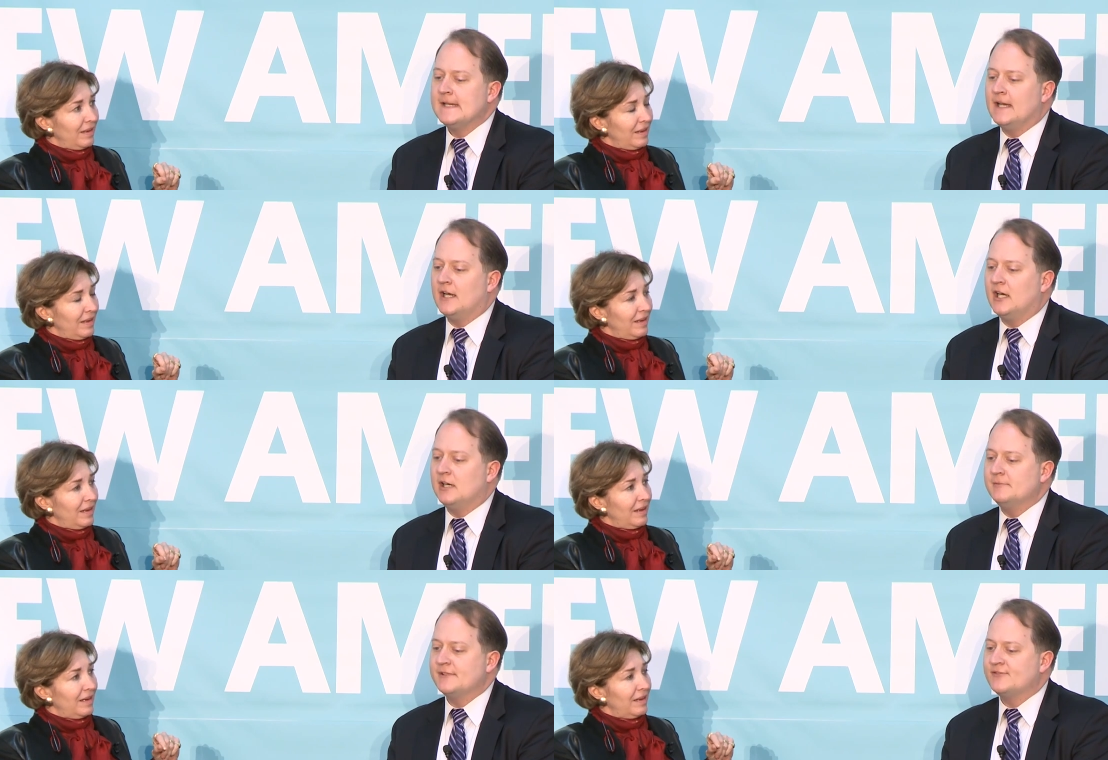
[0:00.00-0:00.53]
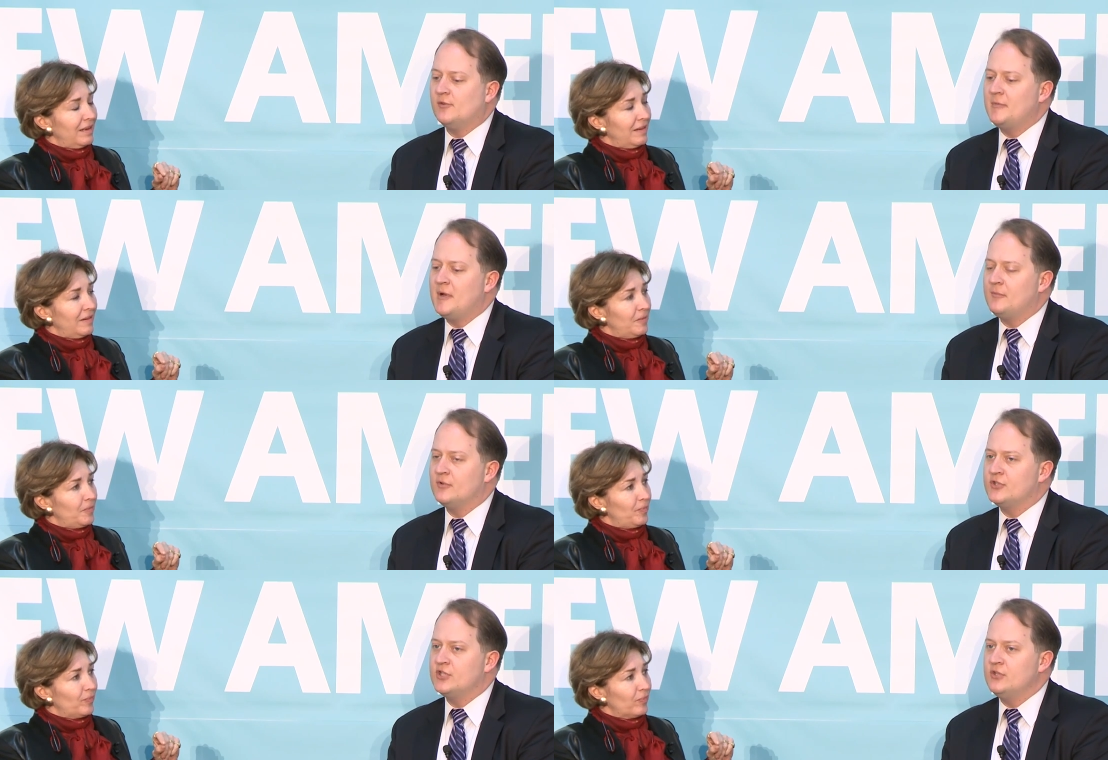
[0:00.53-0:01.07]
Speaker 1: You have to
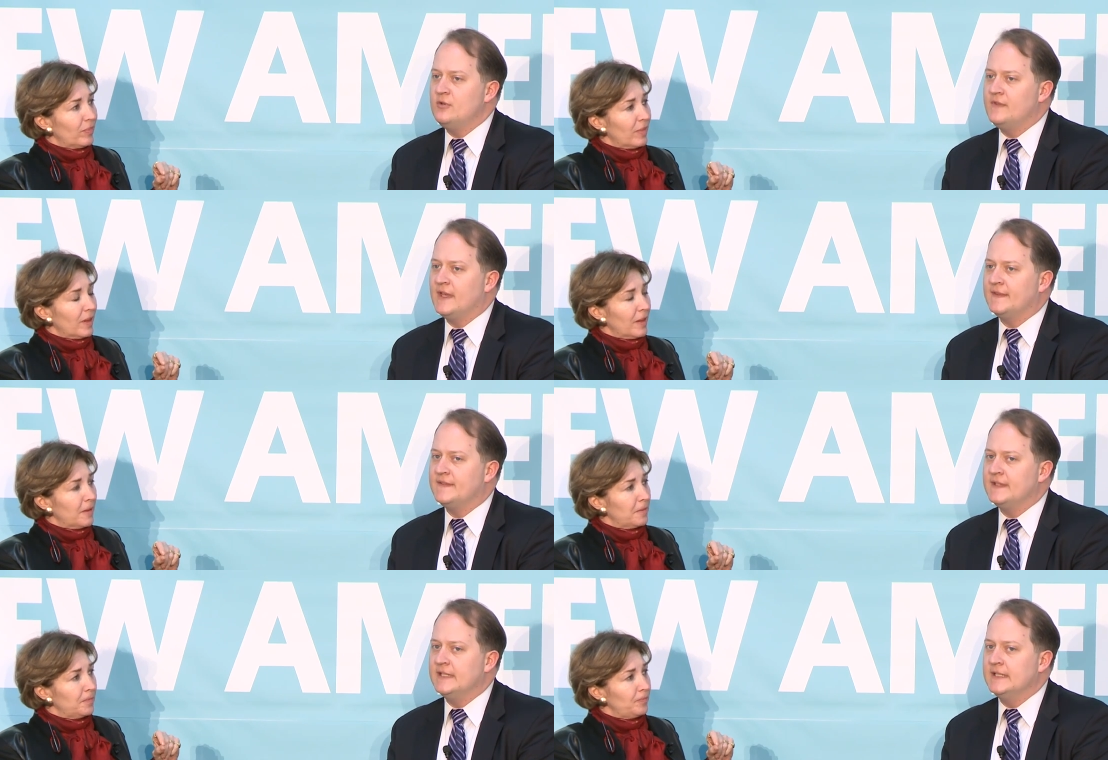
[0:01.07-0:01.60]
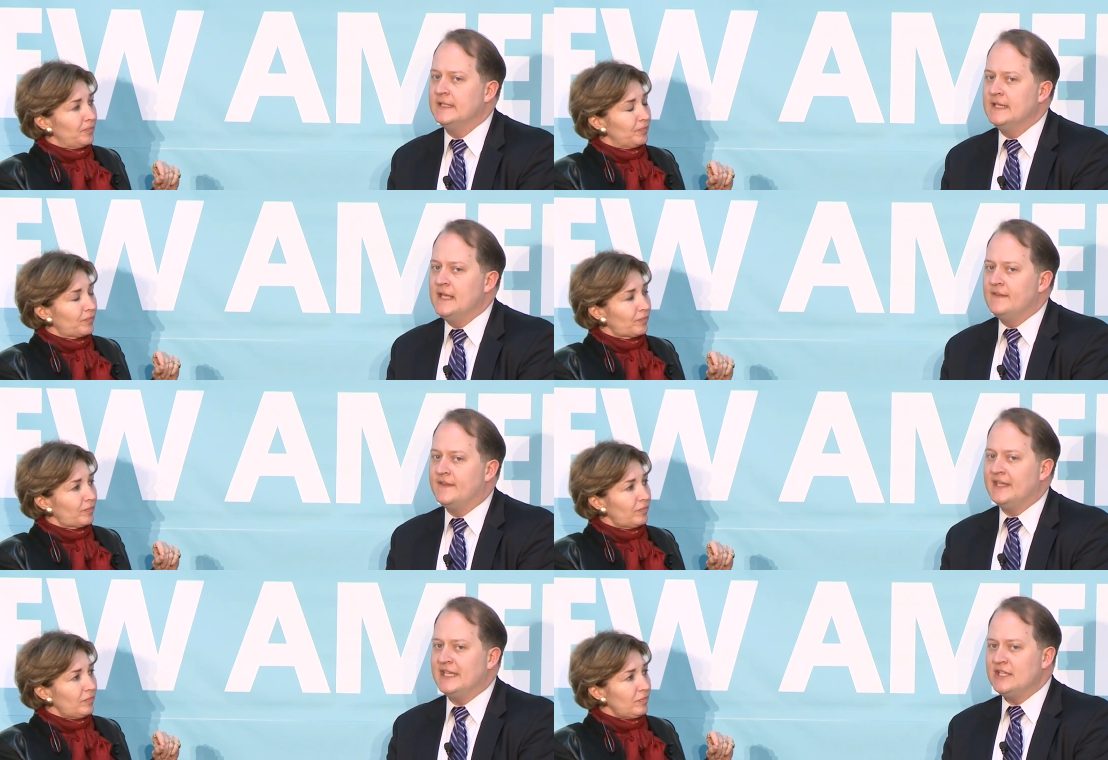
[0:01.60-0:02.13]
remember, too, that the
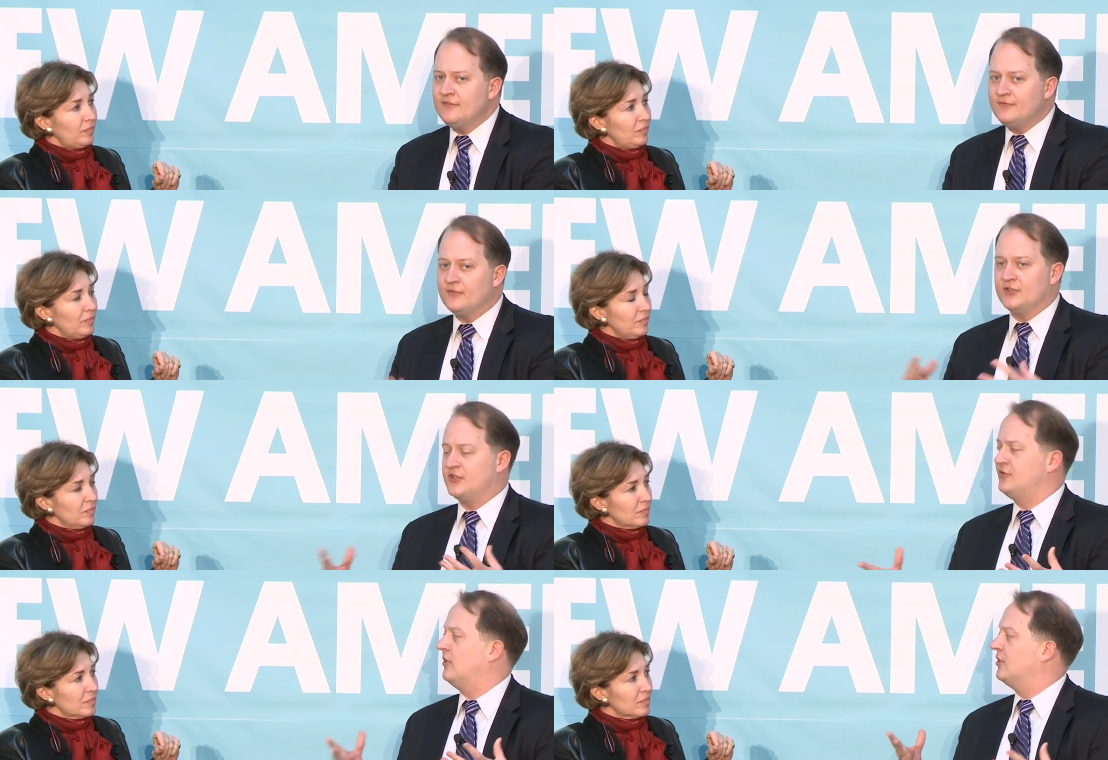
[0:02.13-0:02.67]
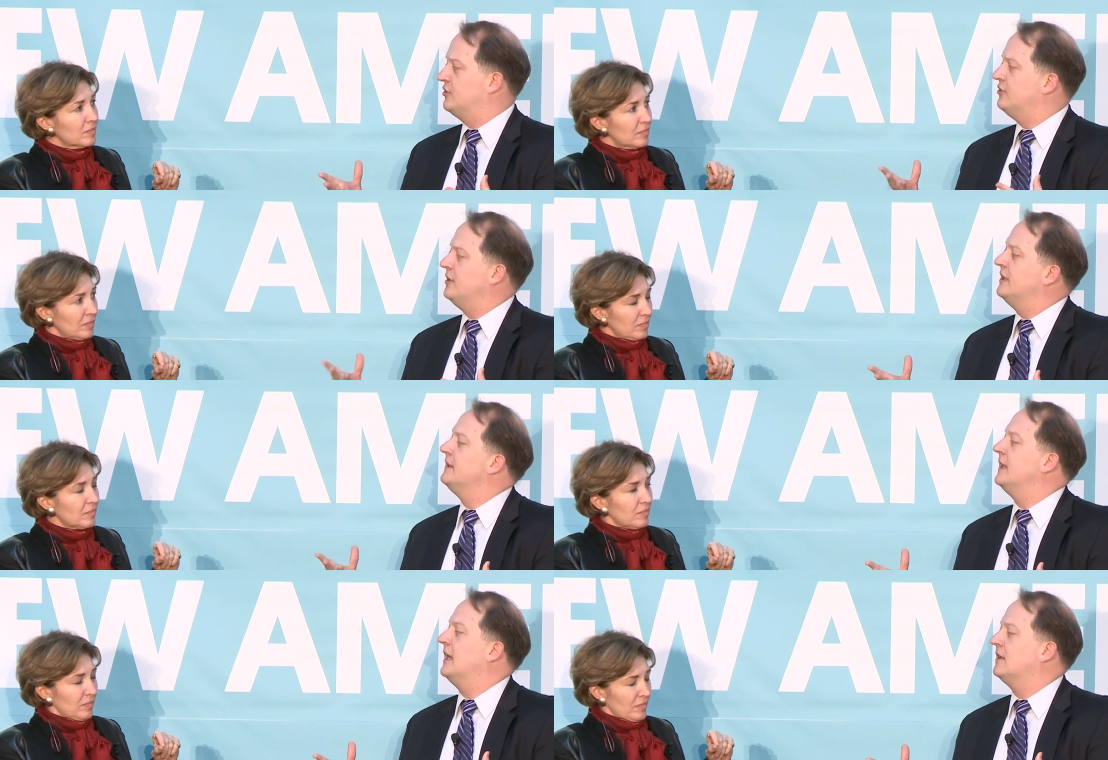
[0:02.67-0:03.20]
infrastructure
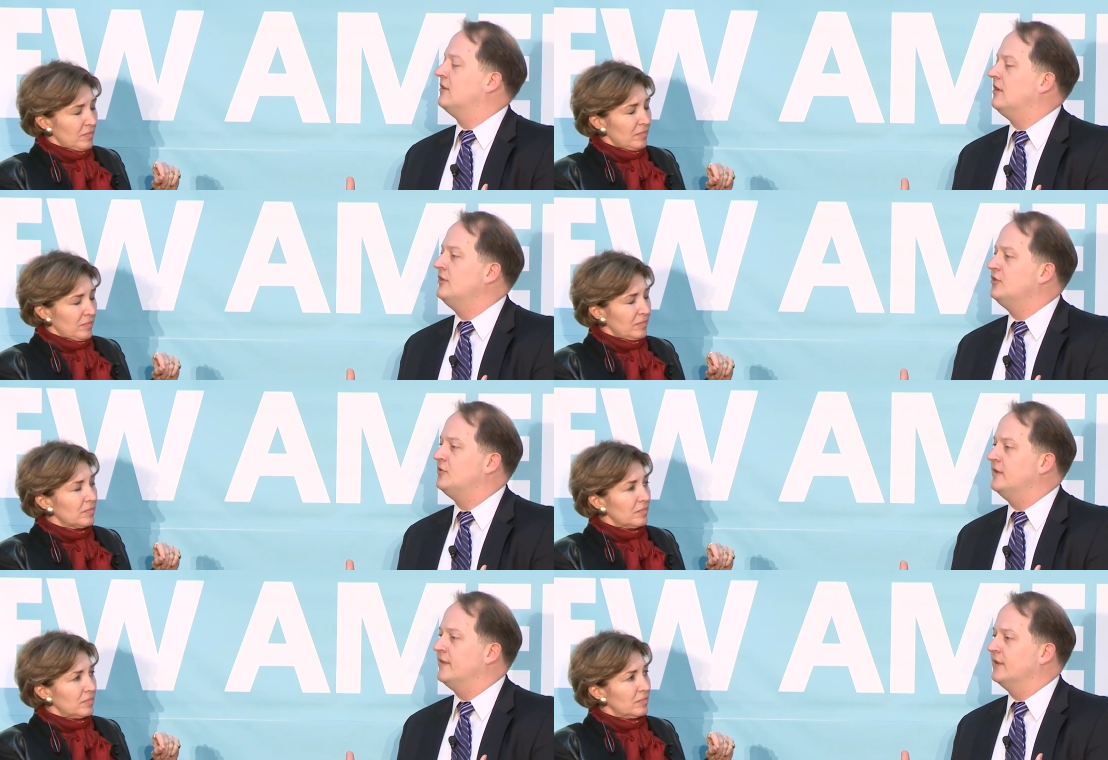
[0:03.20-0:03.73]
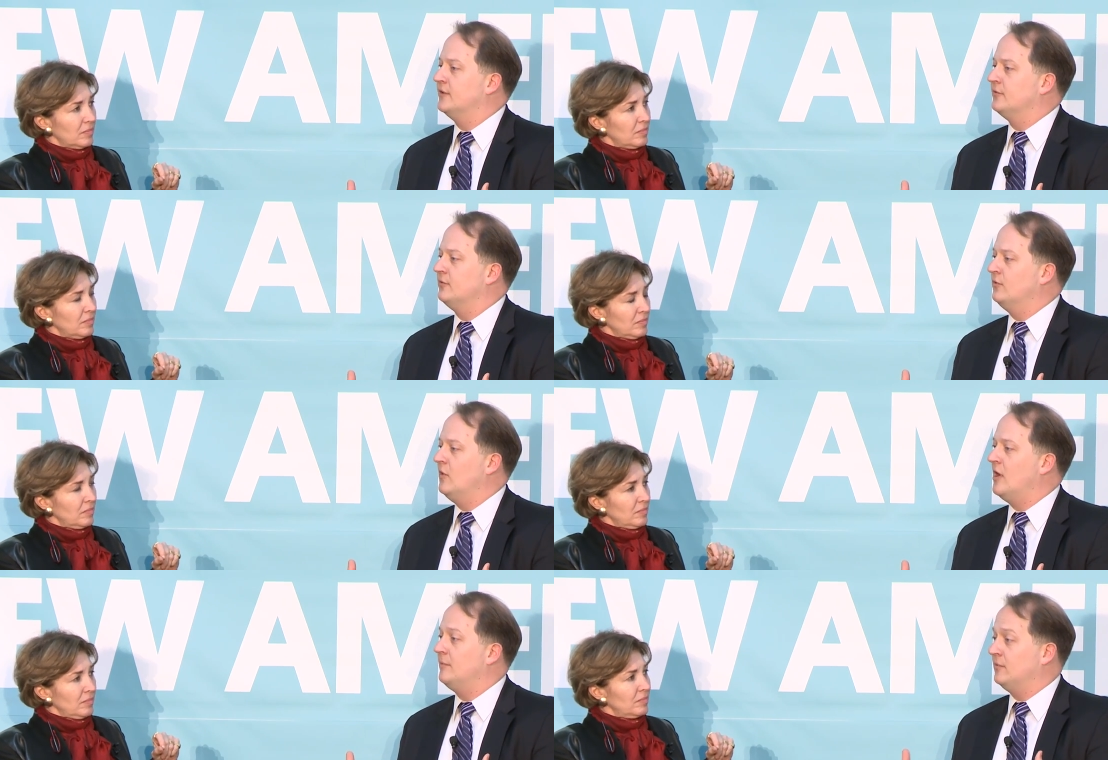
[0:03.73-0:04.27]
in that country that
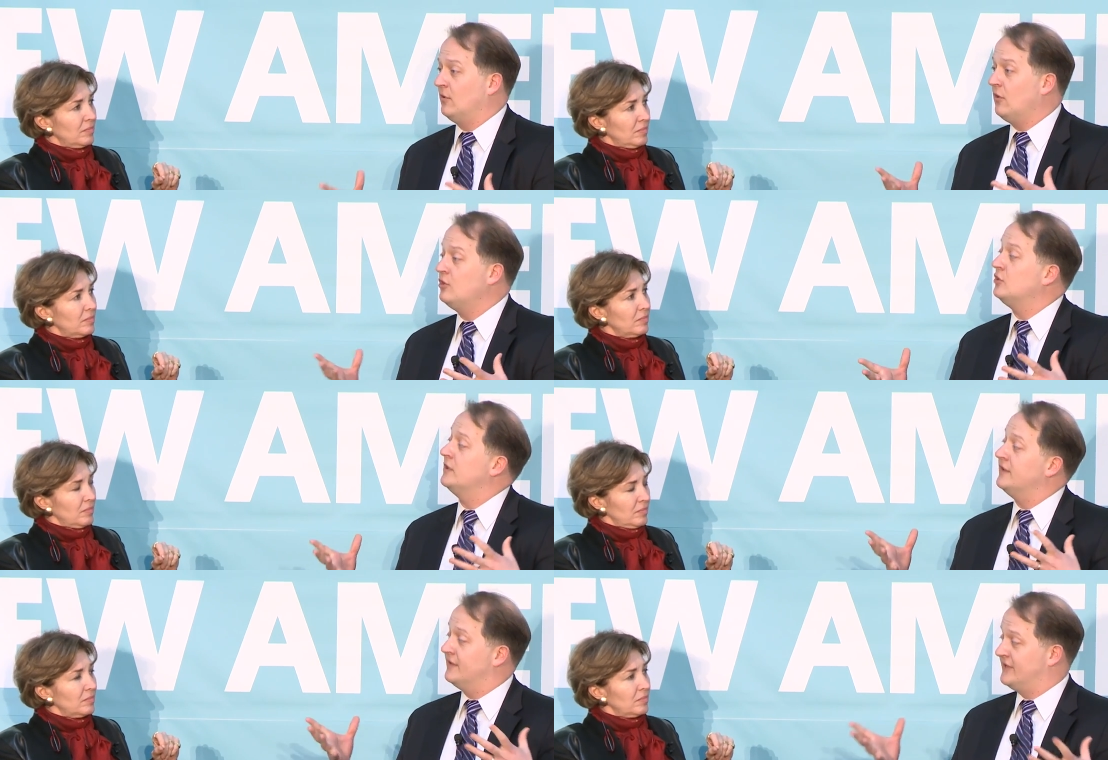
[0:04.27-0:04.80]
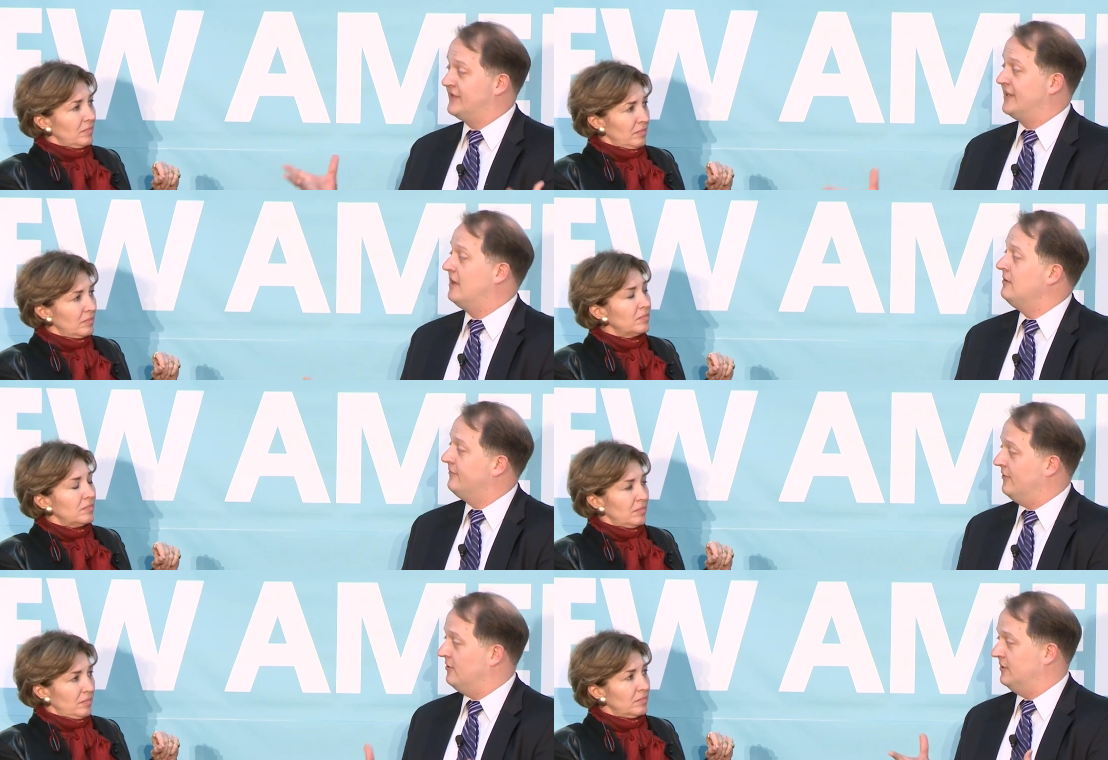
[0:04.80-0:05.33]
grew up, largely the
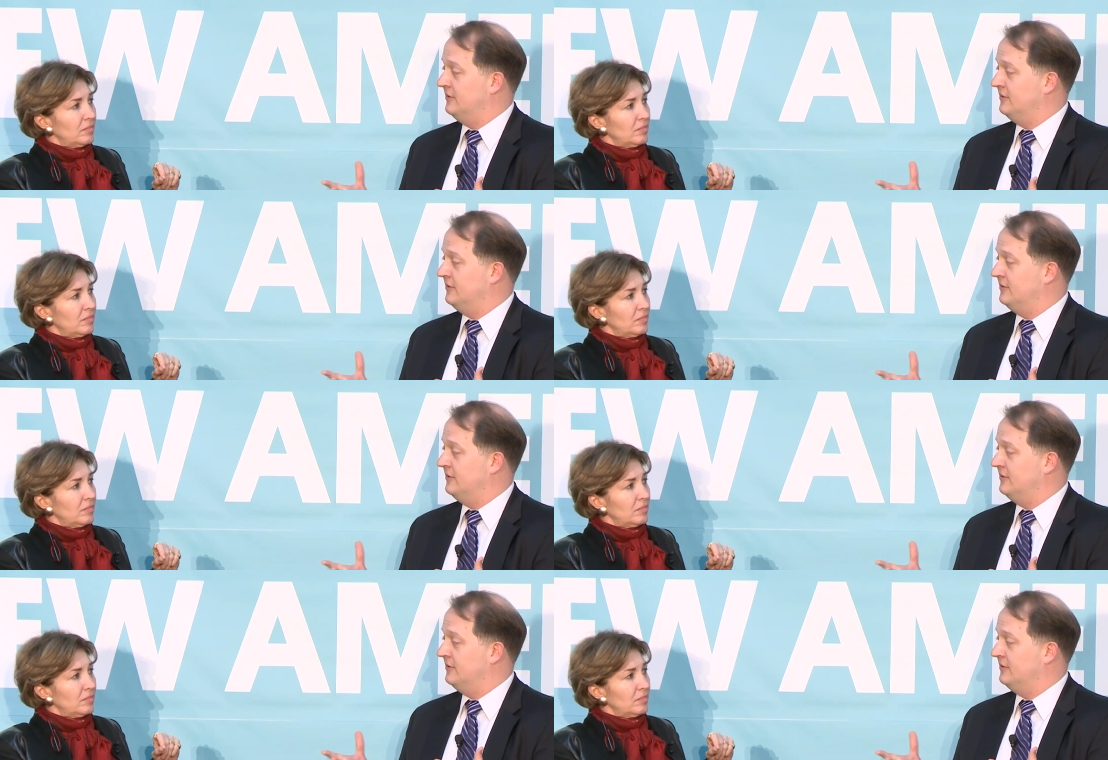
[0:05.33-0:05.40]
cell phone